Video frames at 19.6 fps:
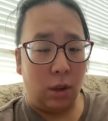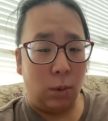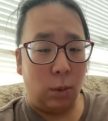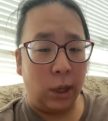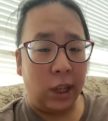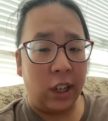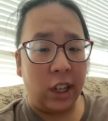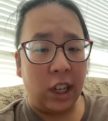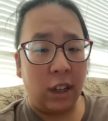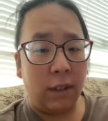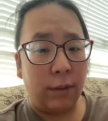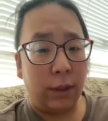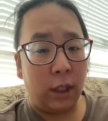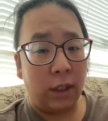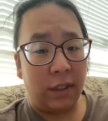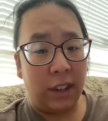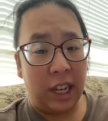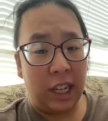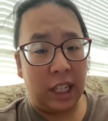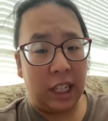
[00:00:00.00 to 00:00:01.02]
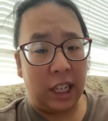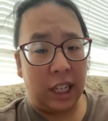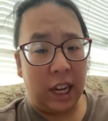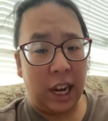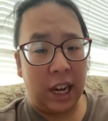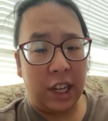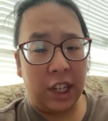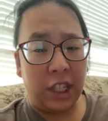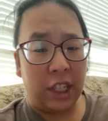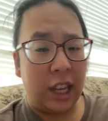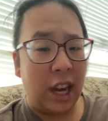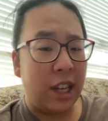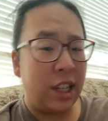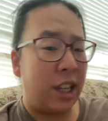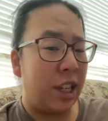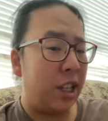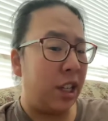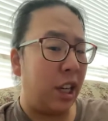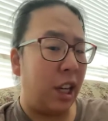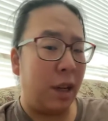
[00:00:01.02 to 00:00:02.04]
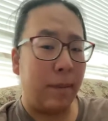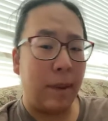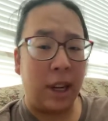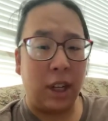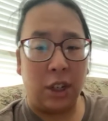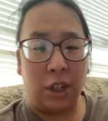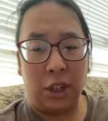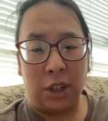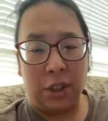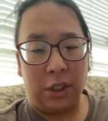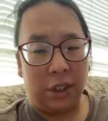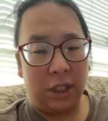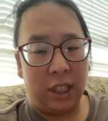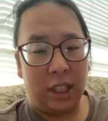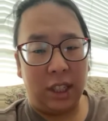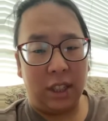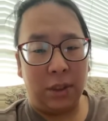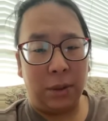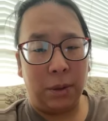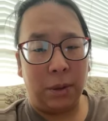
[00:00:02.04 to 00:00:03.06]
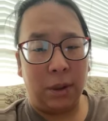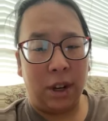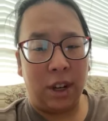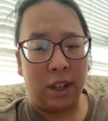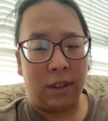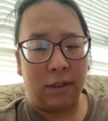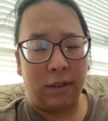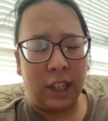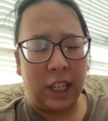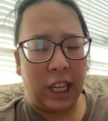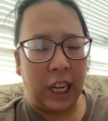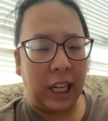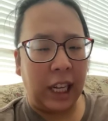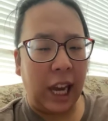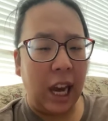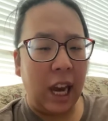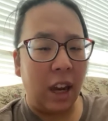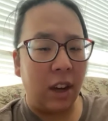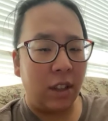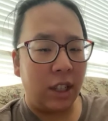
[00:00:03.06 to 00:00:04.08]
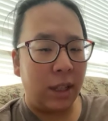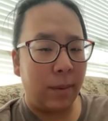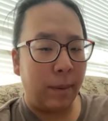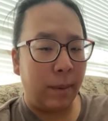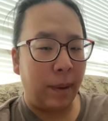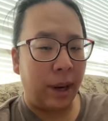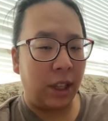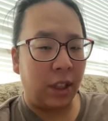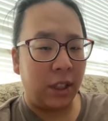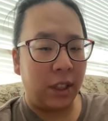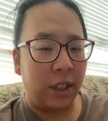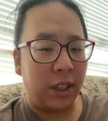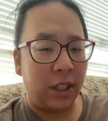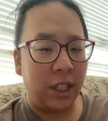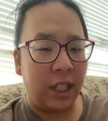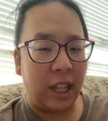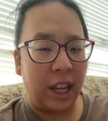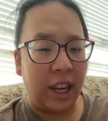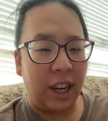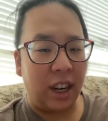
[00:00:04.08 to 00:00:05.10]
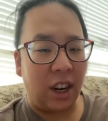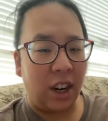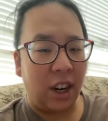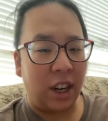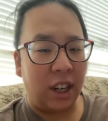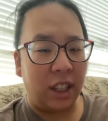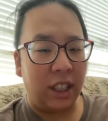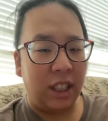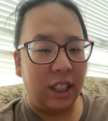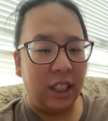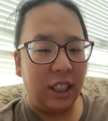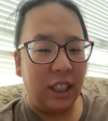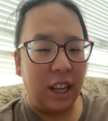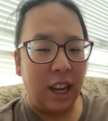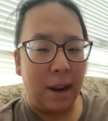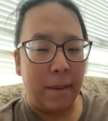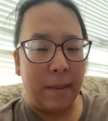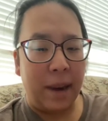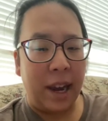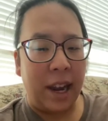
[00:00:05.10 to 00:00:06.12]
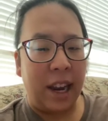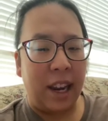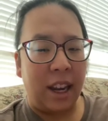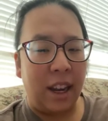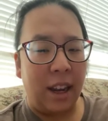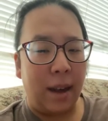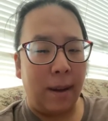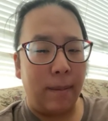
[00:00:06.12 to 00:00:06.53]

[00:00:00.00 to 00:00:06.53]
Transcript: We are here for a reason. I just got done telling my girls who are freaking out, some of my girls that are in my